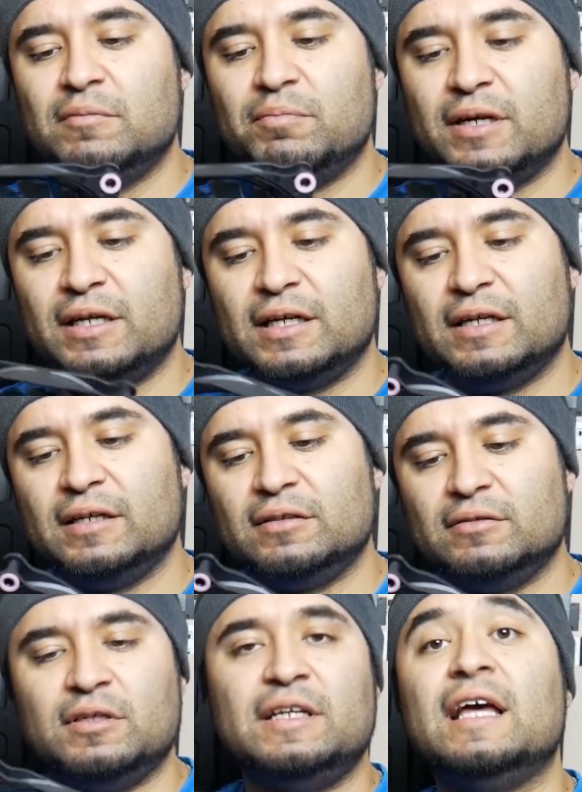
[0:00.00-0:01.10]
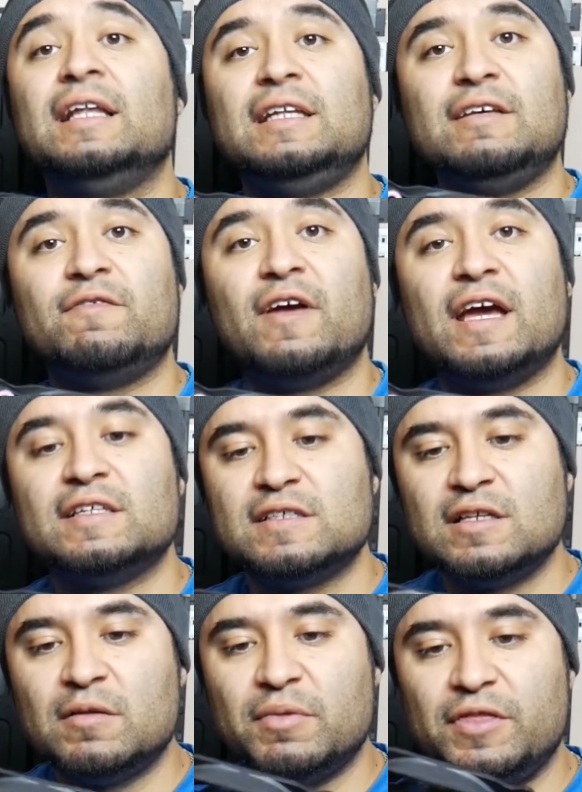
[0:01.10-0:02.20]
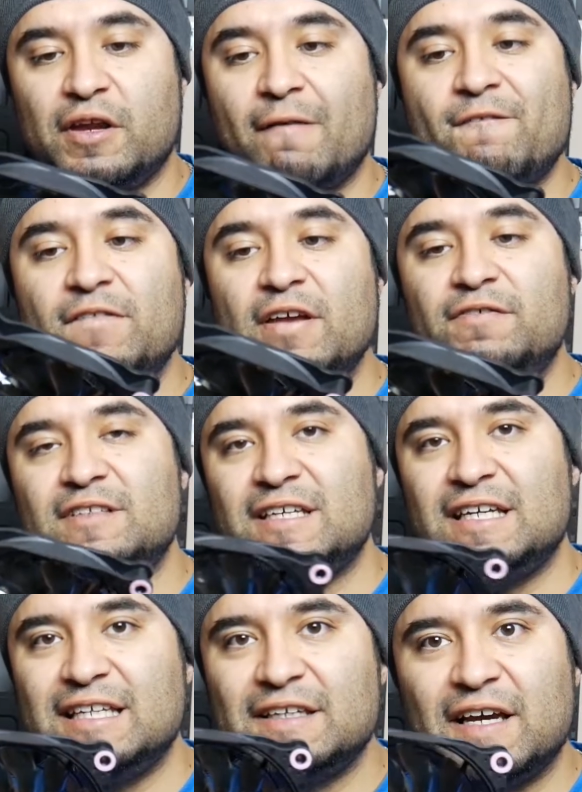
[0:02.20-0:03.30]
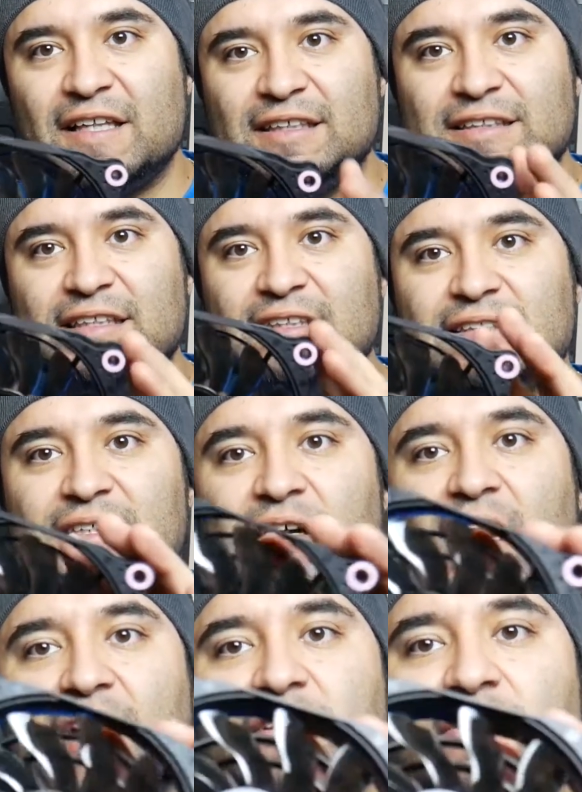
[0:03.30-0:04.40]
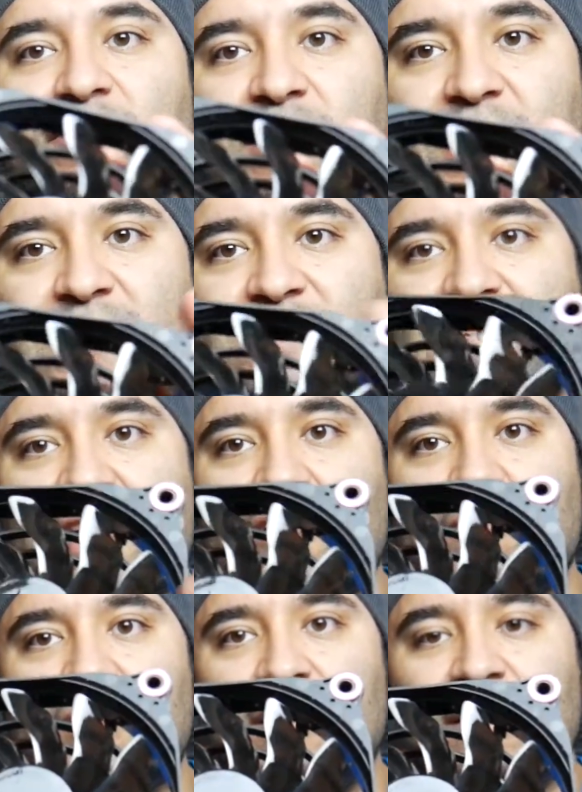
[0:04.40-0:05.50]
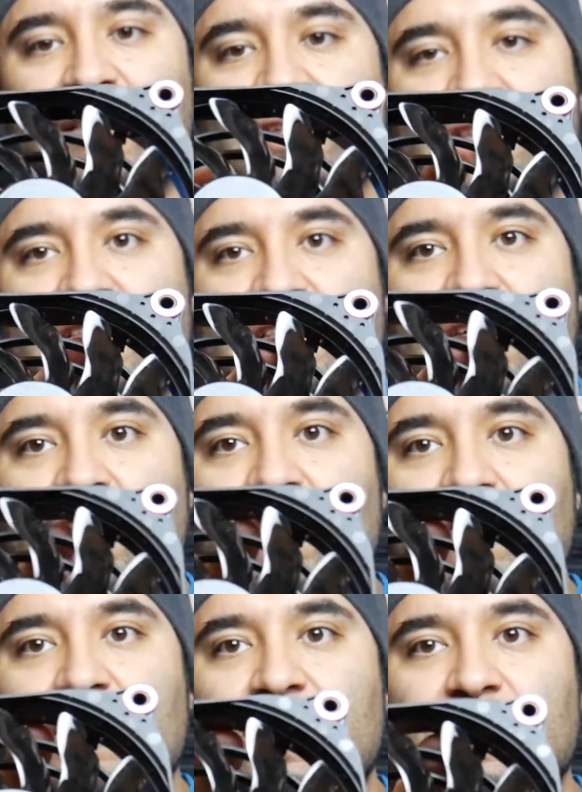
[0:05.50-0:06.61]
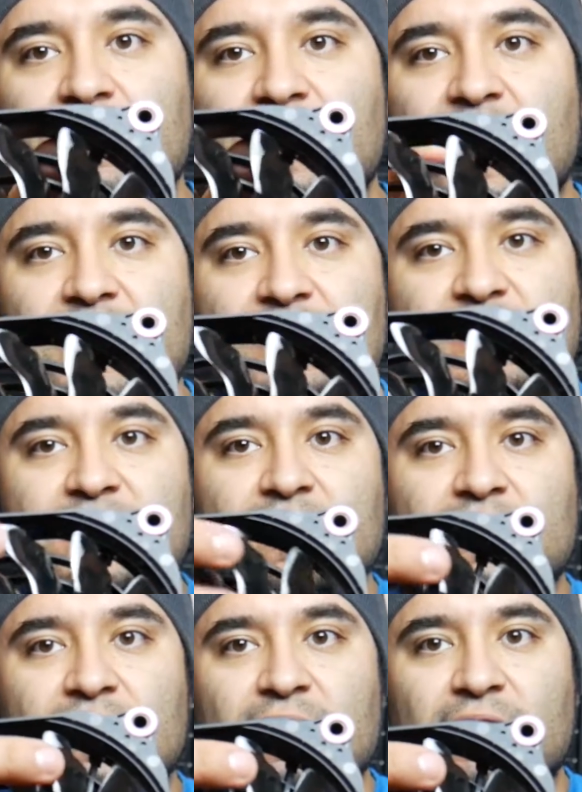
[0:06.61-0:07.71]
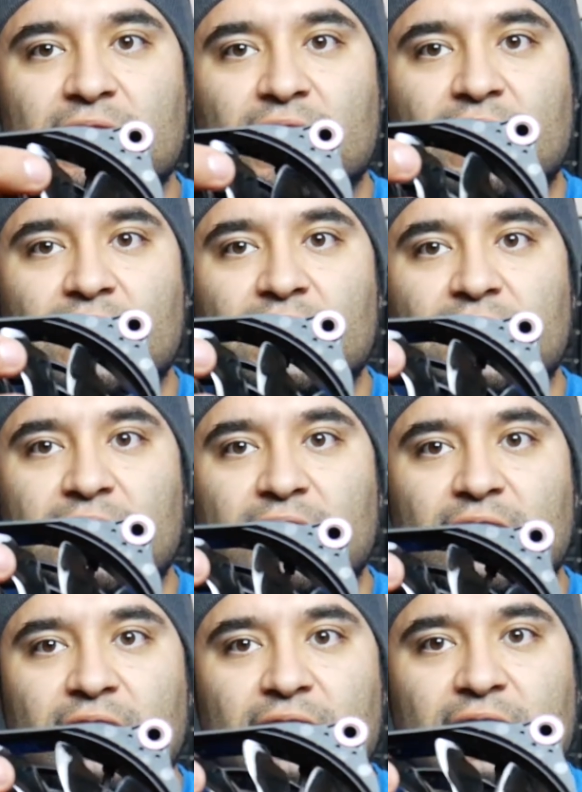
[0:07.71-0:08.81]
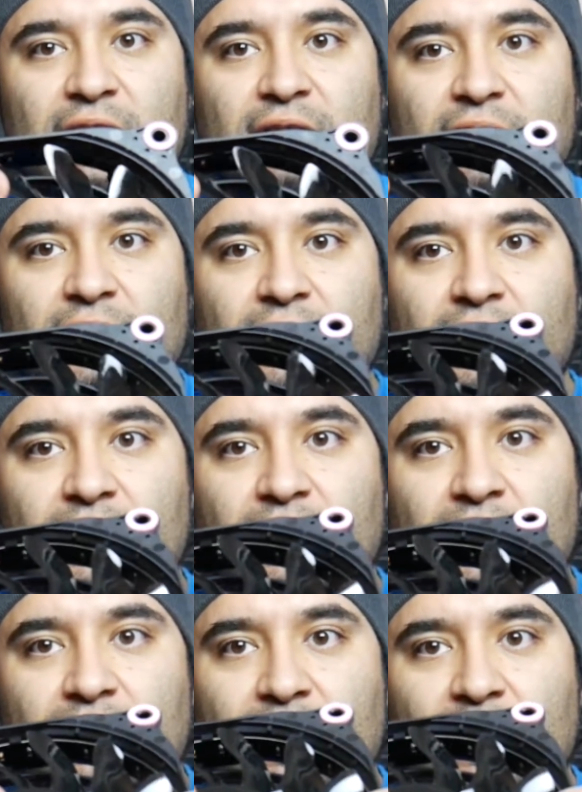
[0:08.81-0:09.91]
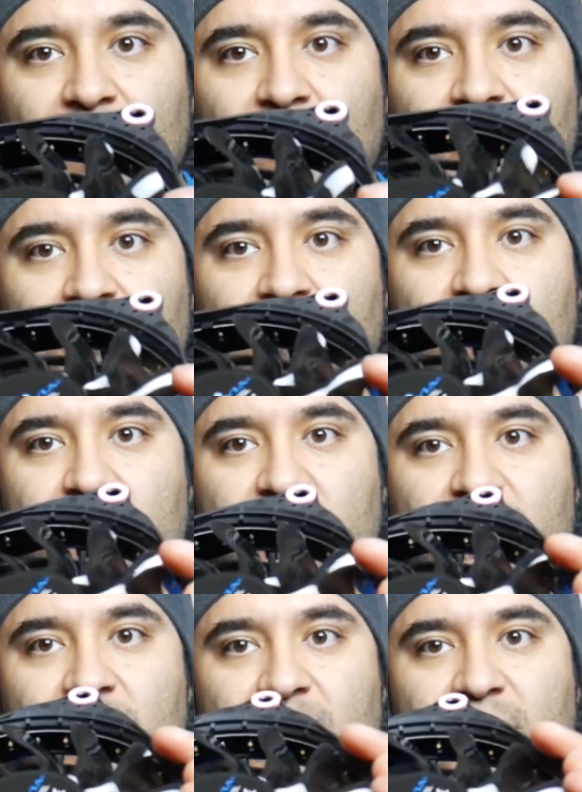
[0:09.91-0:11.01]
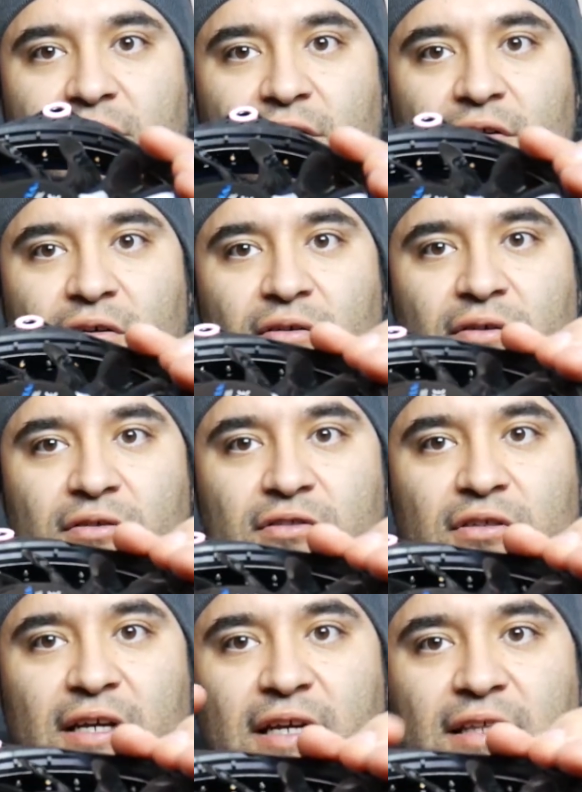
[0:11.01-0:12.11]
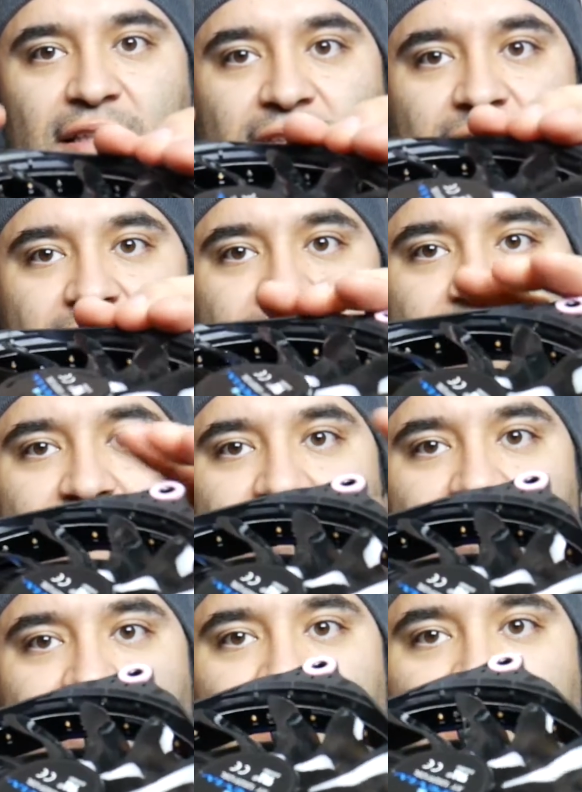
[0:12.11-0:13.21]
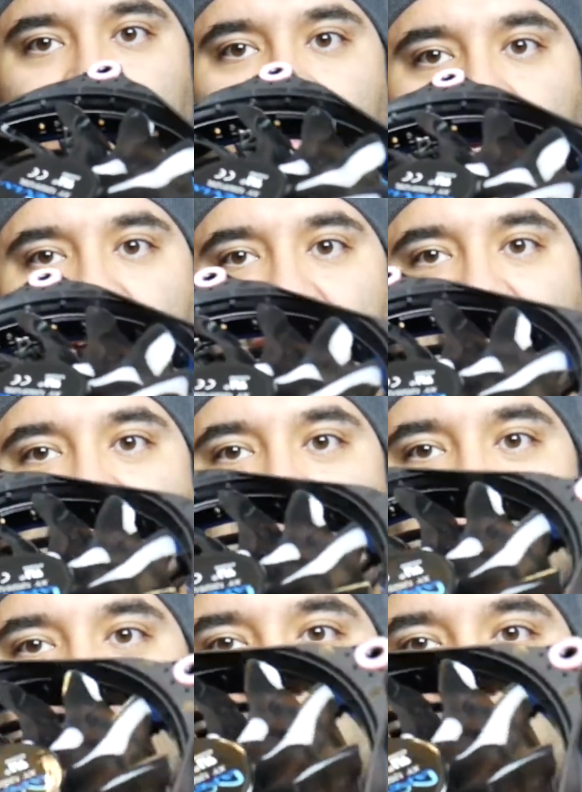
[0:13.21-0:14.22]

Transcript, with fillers: but uh, or in LED fans. But there are 15 LEDs. Now I don't know if you can tell, but you see all the little dots, all in all in here all those little dots, all those are LEDs. That's a ton of